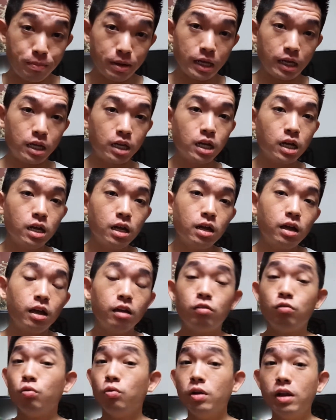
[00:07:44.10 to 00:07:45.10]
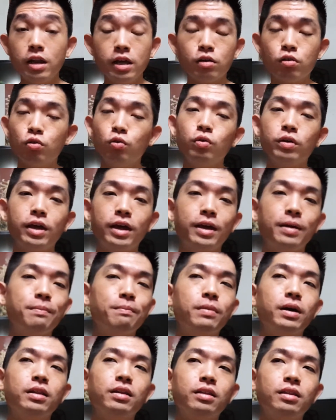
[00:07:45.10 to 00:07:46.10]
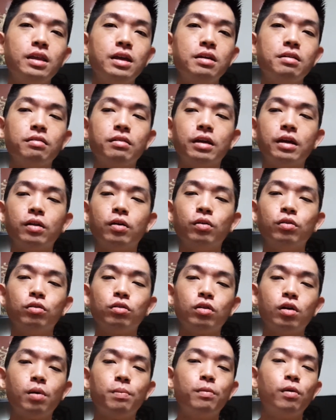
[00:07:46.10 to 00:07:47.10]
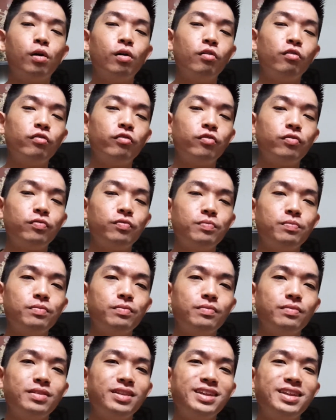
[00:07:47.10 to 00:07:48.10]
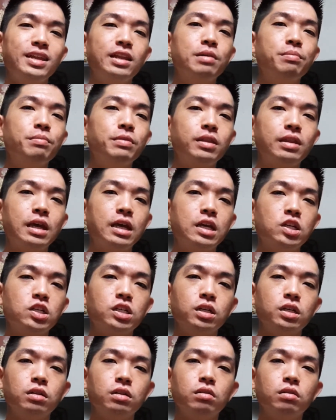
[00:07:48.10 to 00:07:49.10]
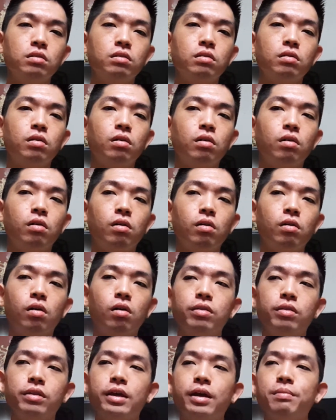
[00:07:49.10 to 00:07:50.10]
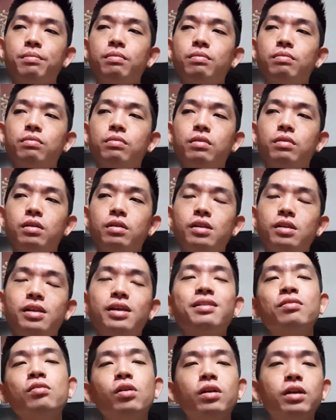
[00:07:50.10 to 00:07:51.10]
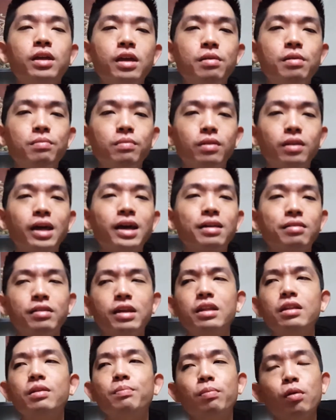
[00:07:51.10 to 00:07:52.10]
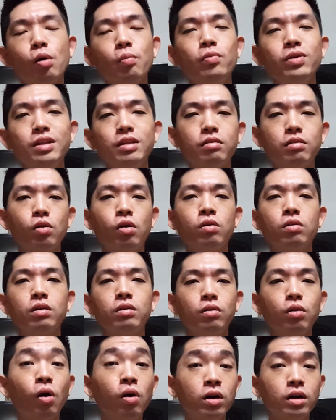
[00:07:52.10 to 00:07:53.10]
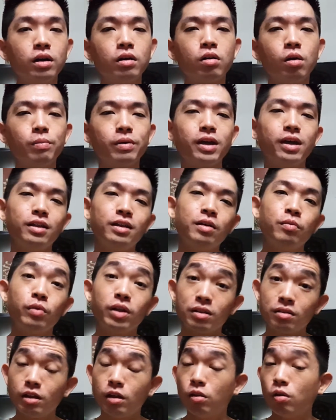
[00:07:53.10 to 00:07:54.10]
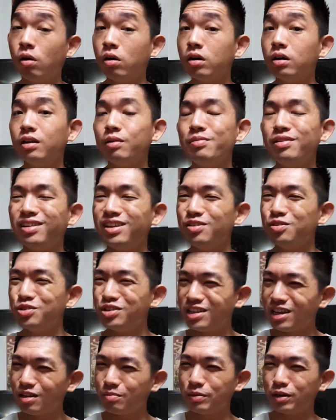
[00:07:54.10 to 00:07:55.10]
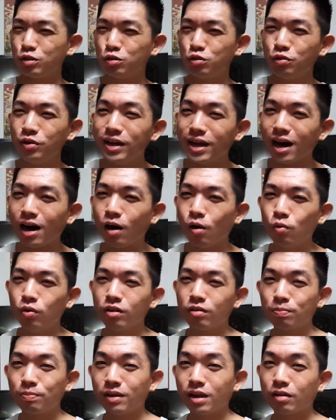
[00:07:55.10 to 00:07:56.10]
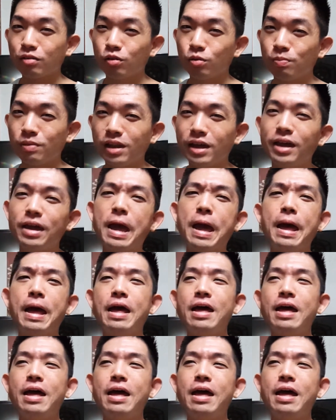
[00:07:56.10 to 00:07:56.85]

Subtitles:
big. It's really cool game, but the thing is that on top of the limitation that it's not a game, like I said, the problem with these longer complicated games, when I say longer, it means they usually take about 3 hours plus to play.